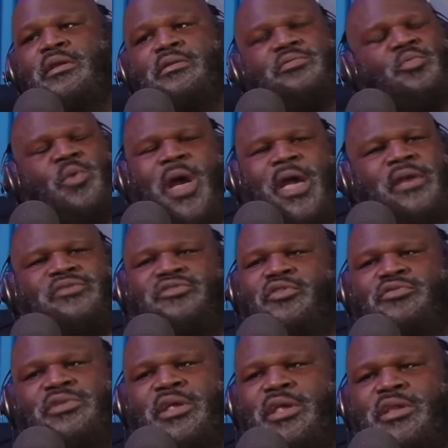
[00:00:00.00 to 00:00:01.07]
Why
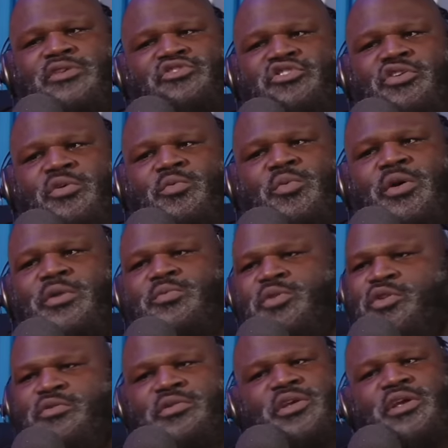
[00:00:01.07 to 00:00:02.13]
exert the energy on one when
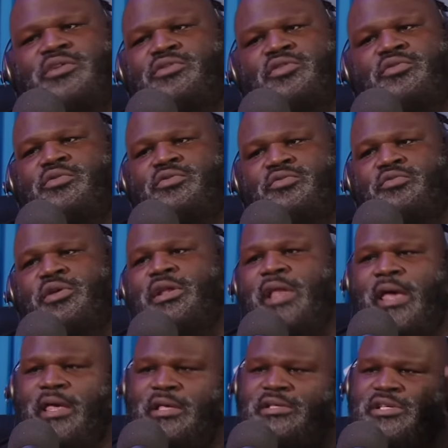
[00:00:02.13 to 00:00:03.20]
you can get two to three? Like,
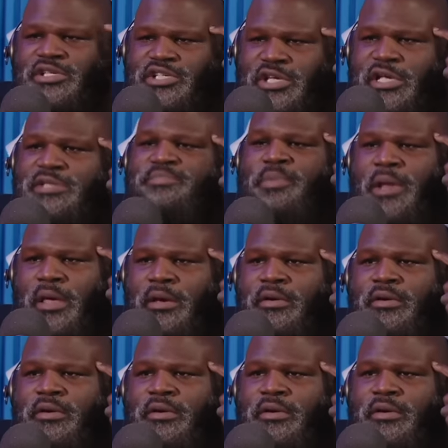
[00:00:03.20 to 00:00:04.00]
he's a chess player.